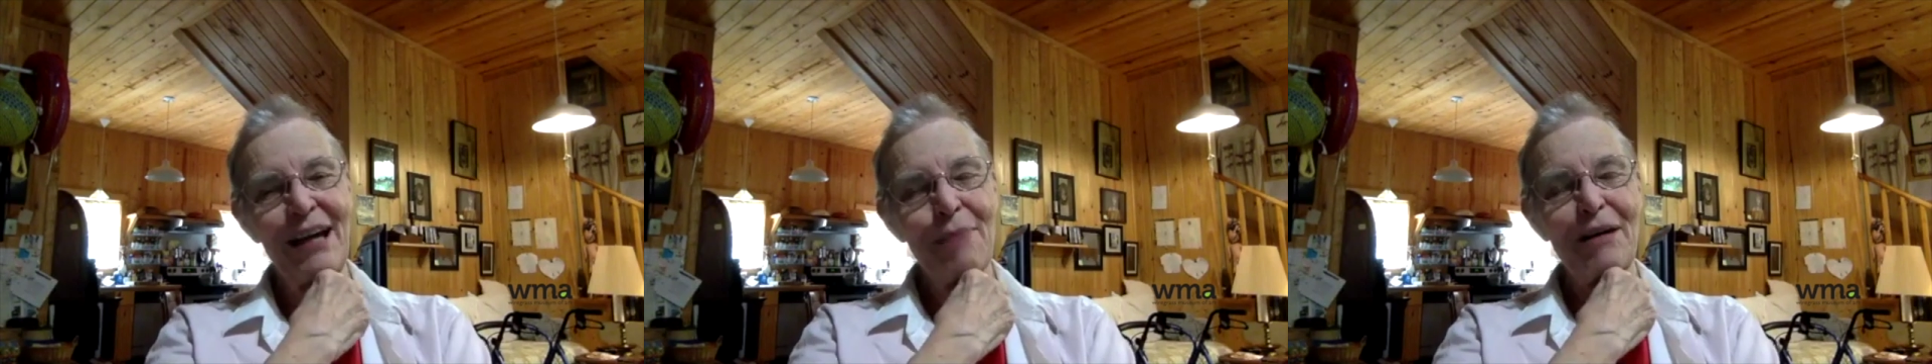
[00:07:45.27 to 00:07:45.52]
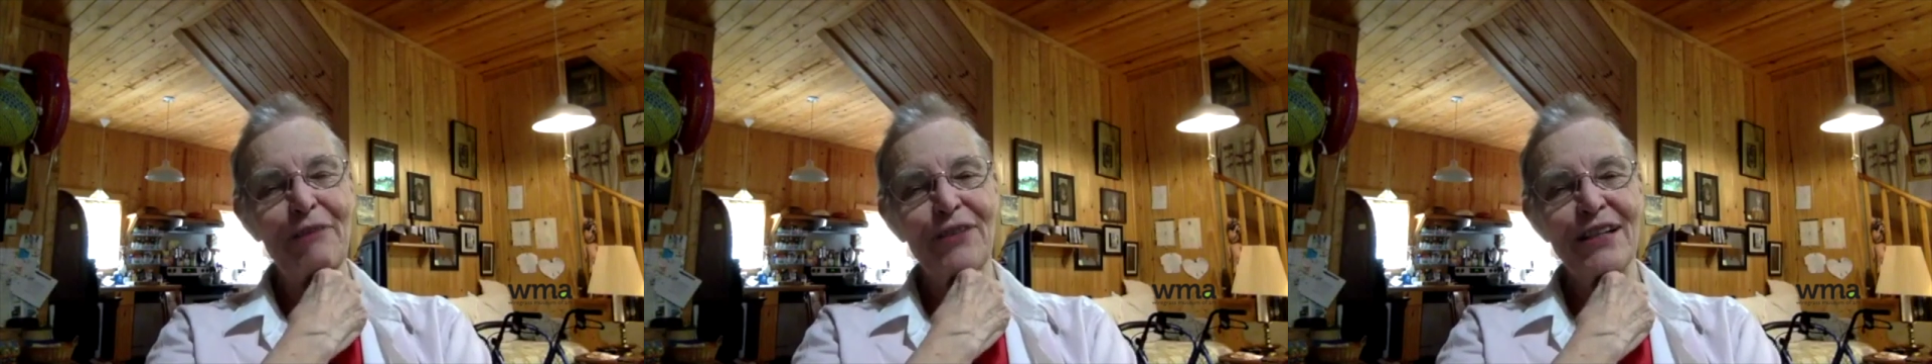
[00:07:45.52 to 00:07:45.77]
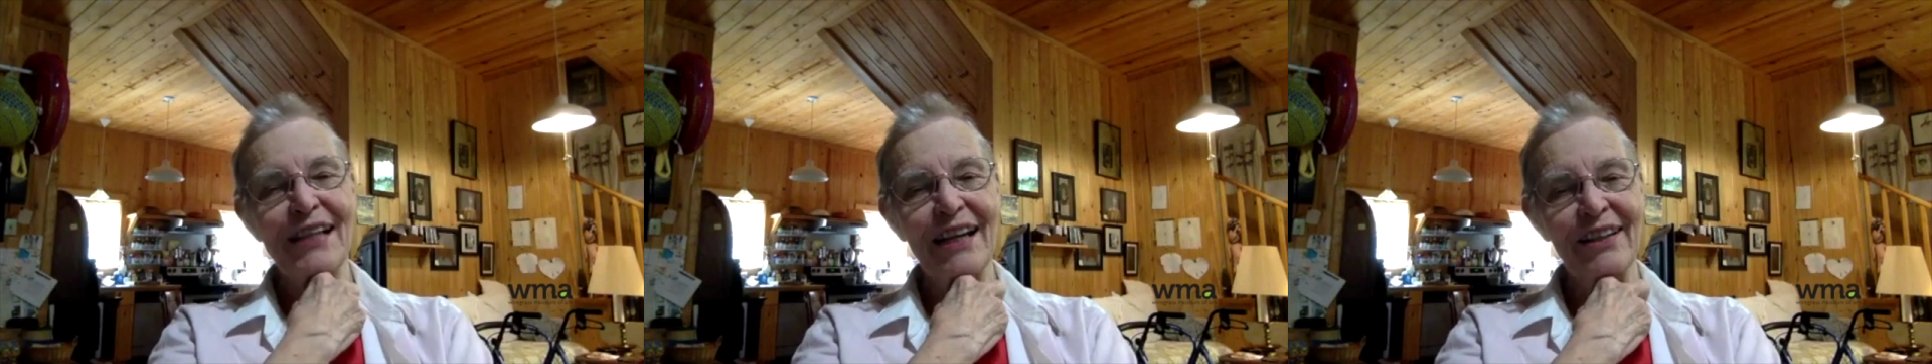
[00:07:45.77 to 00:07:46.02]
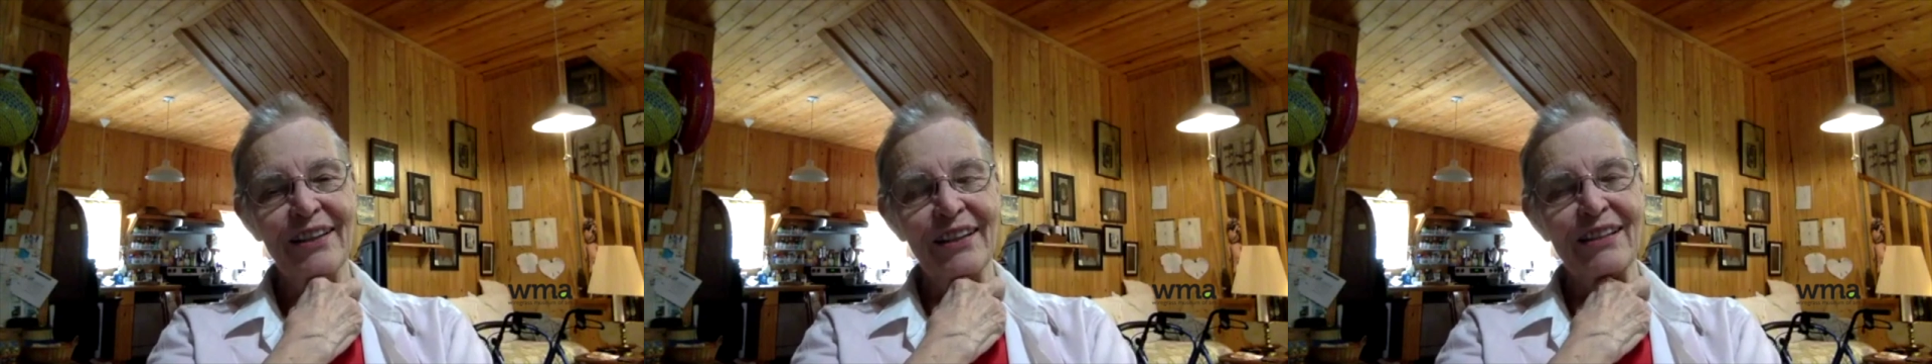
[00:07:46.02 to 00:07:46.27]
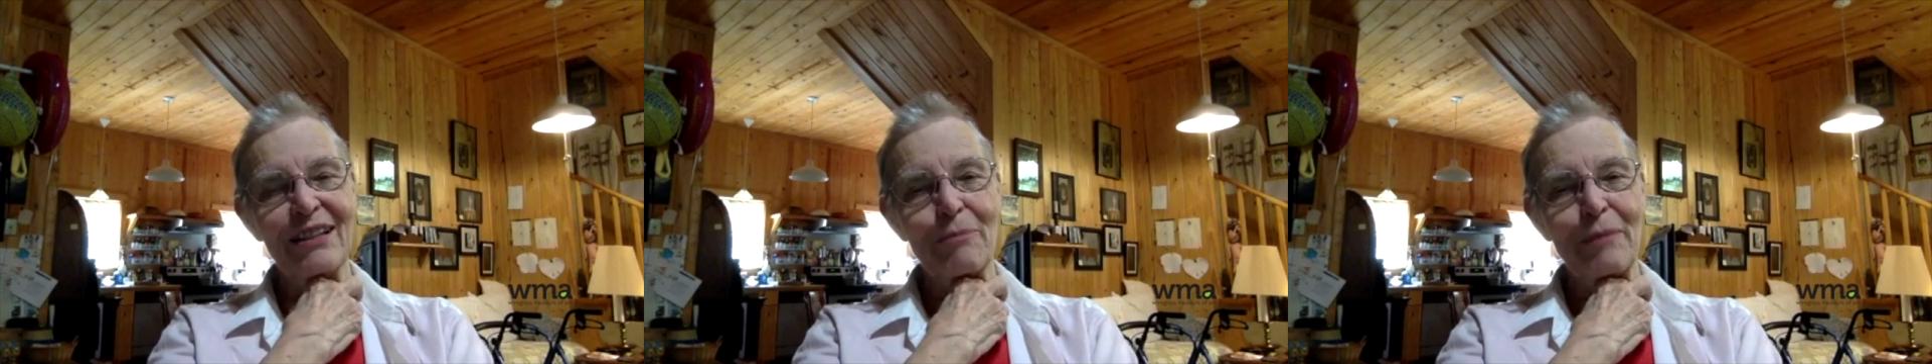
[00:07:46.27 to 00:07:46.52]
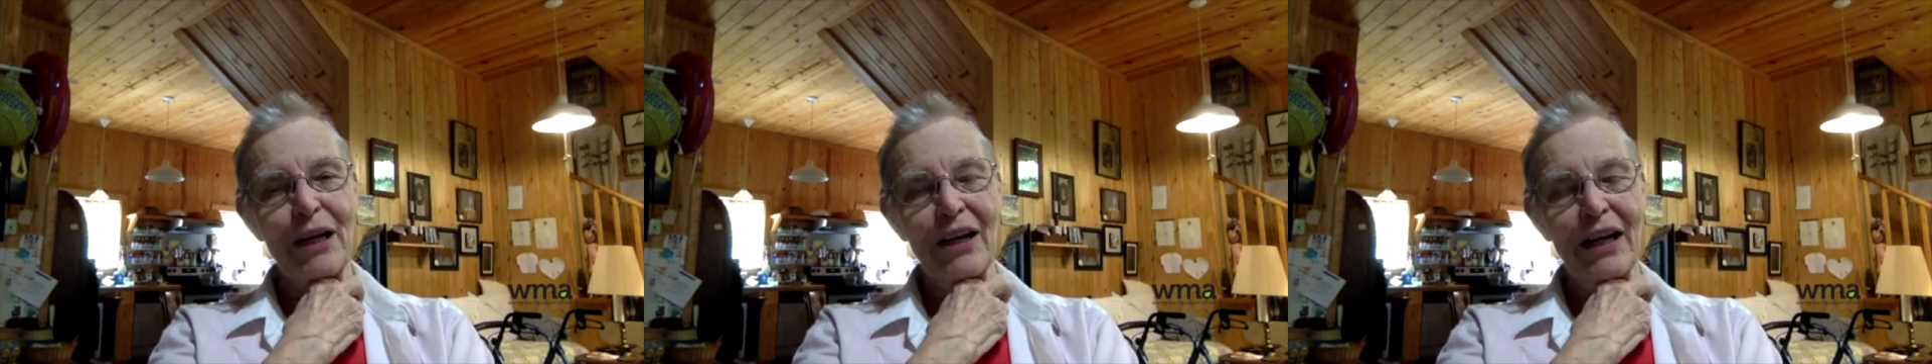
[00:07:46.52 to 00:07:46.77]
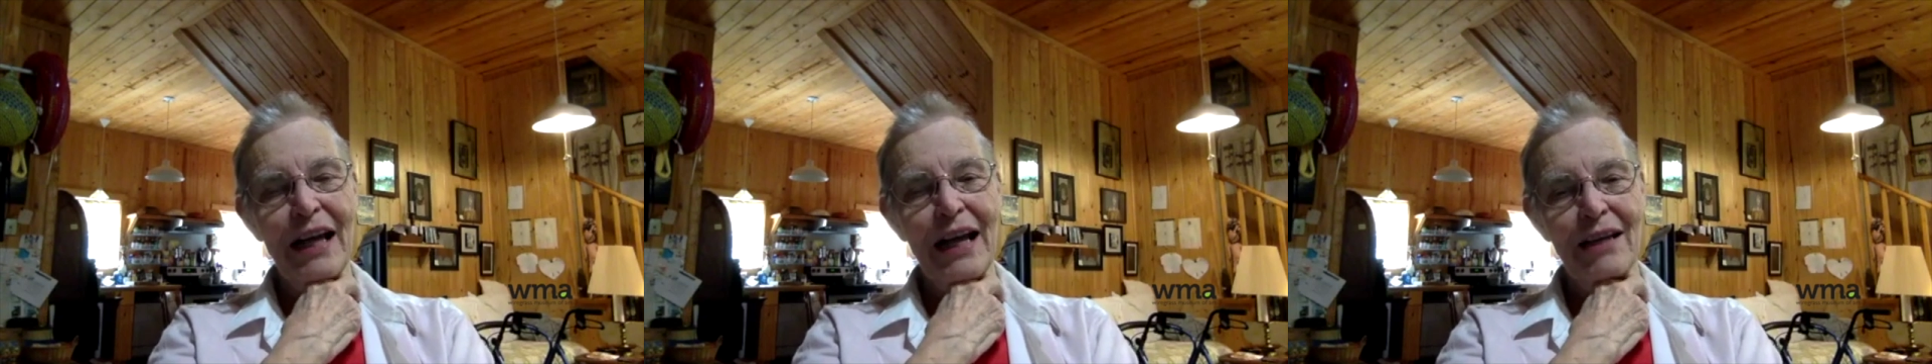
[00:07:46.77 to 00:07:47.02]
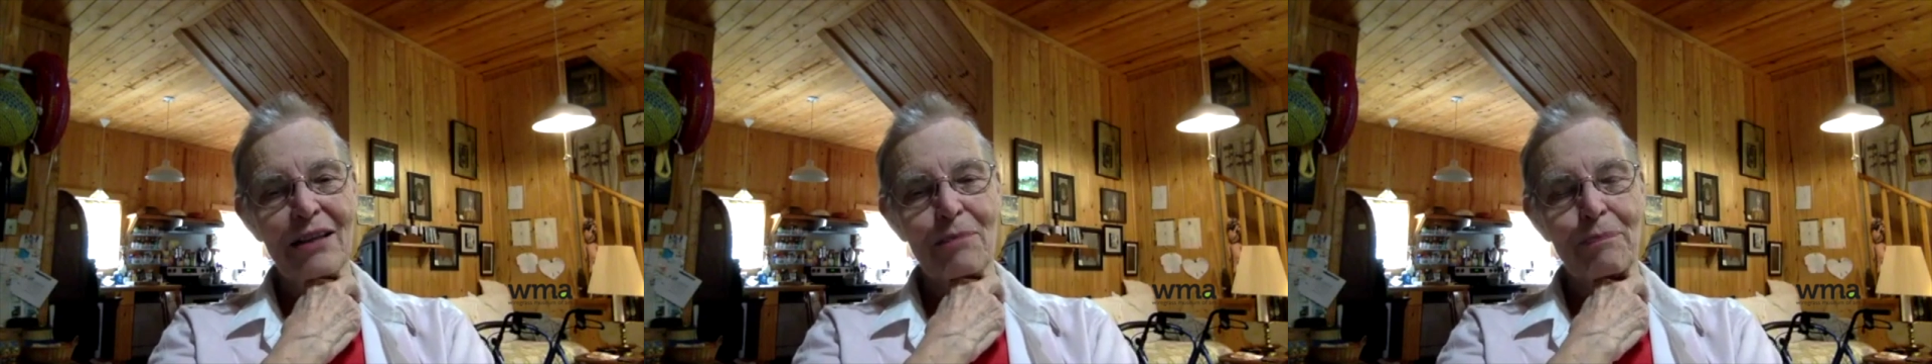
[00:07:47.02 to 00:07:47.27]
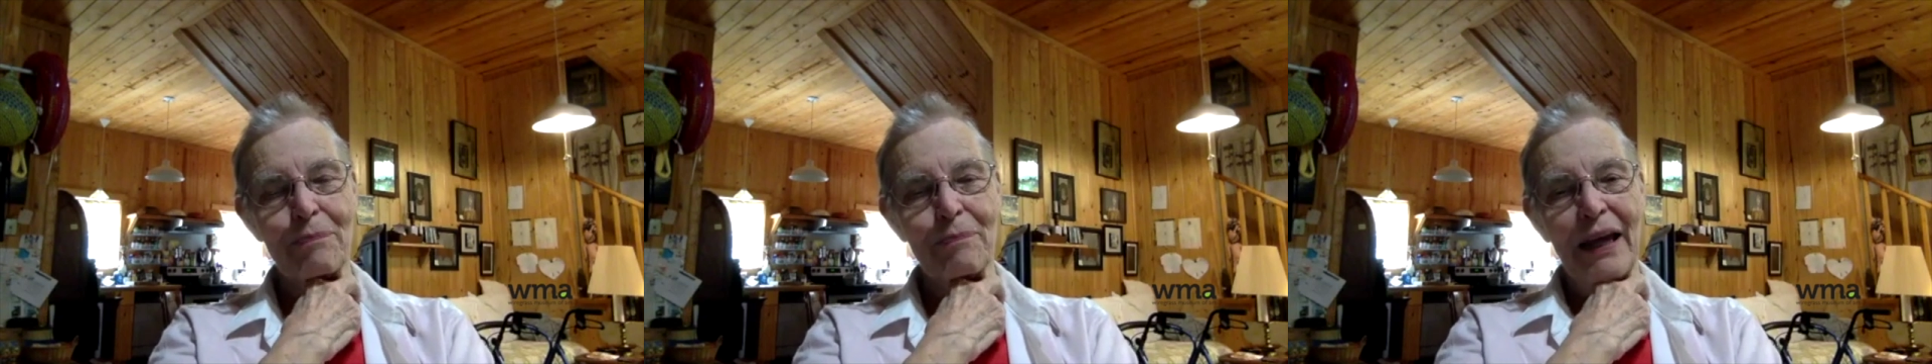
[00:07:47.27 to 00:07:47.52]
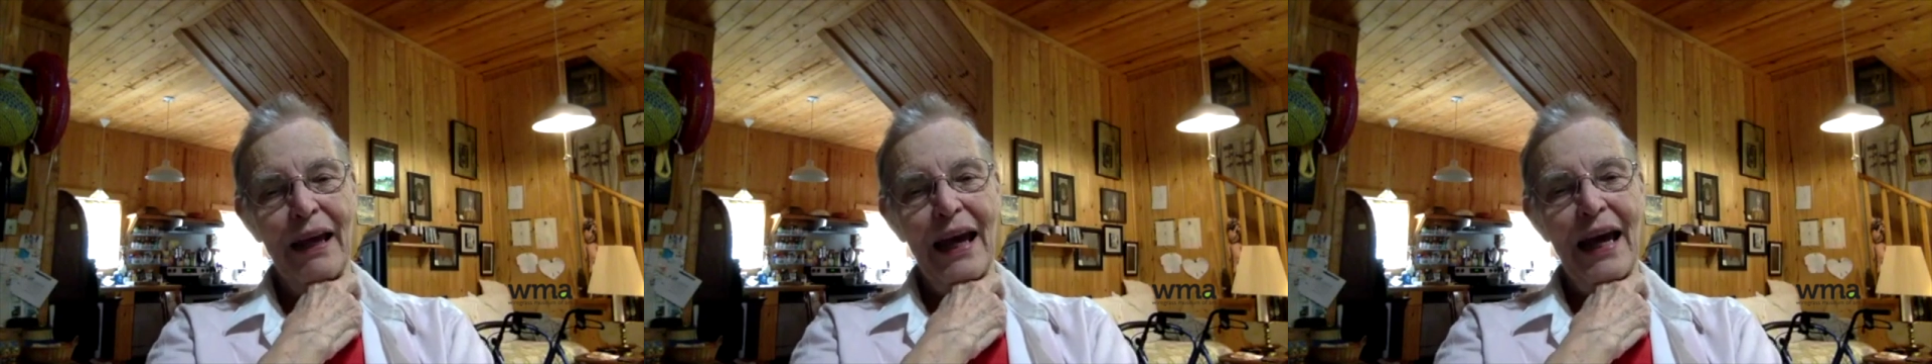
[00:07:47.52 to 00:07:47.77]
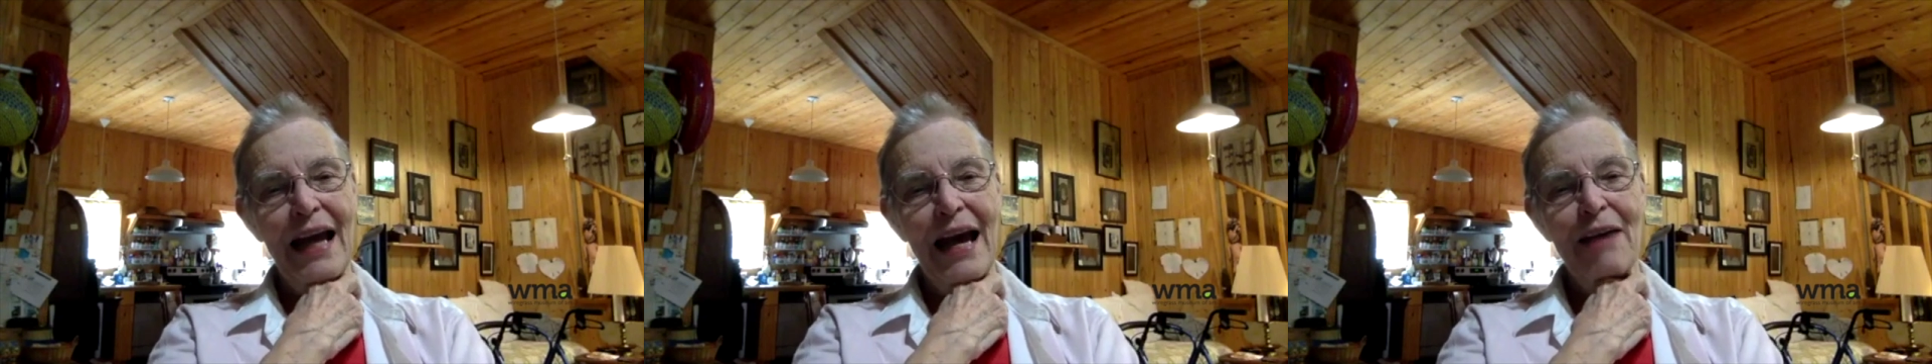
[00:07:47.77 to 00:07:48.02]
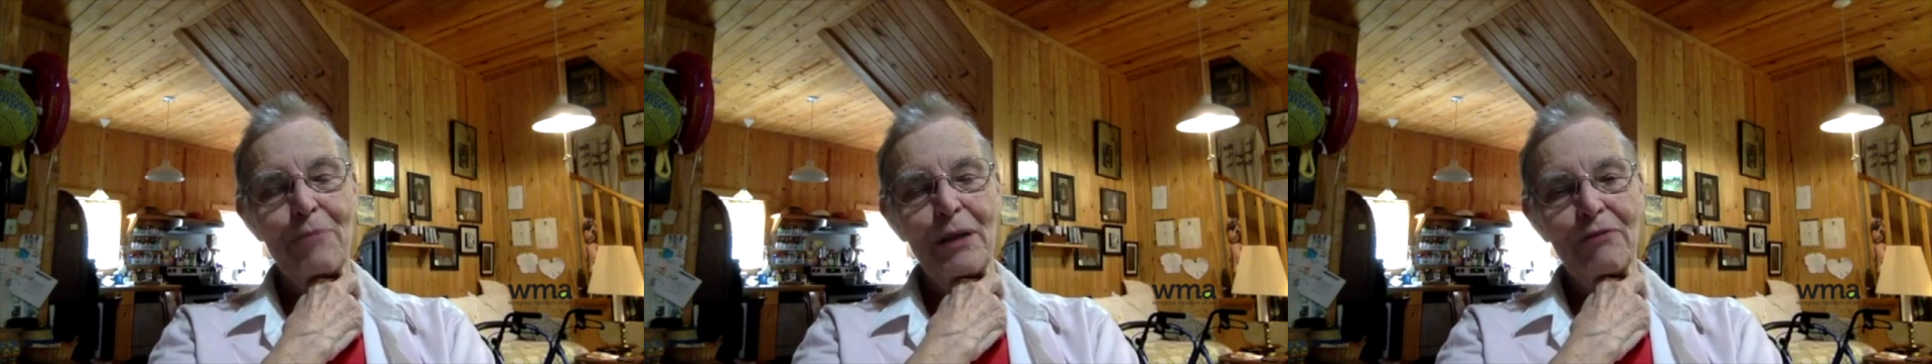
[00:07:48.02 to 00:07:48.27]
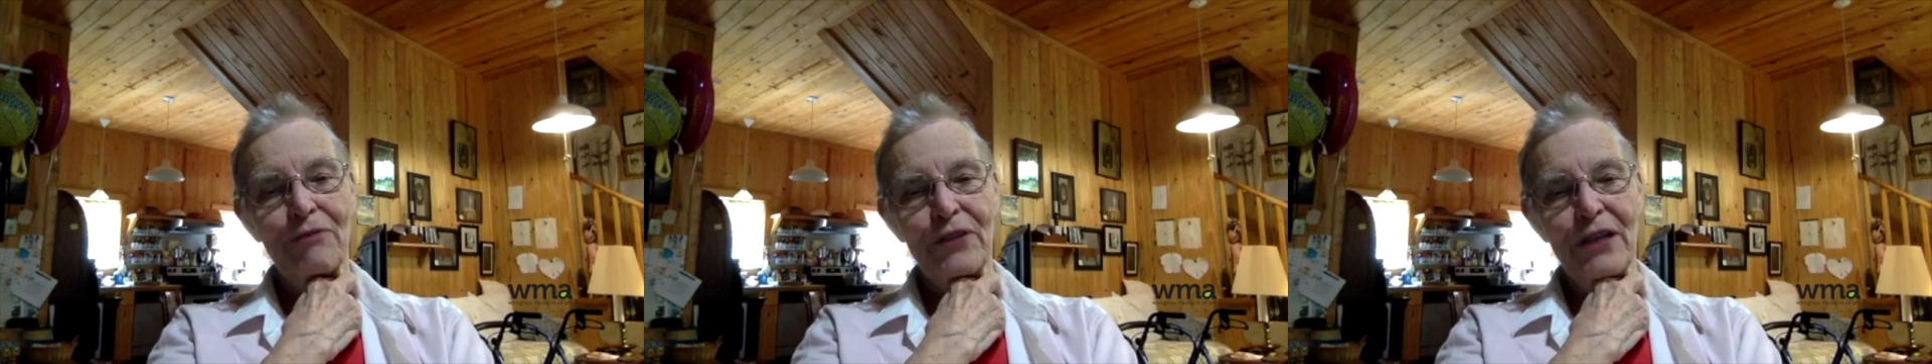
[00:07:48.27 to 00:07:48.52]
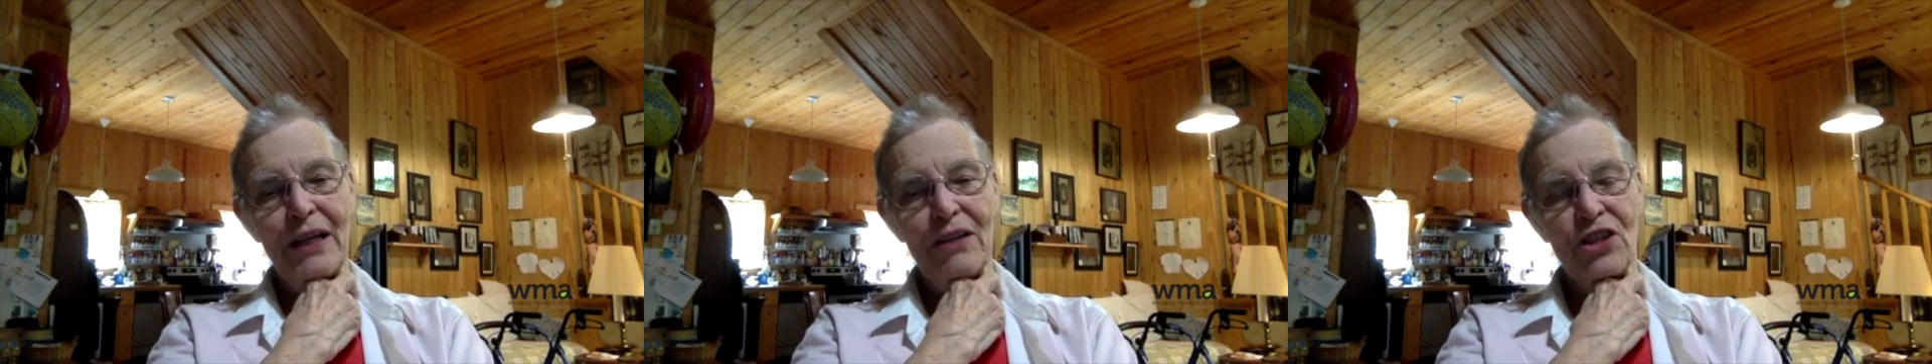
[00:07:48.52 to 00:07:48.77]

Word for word: My friend Carolyn DeMeritt has, and I have been friends.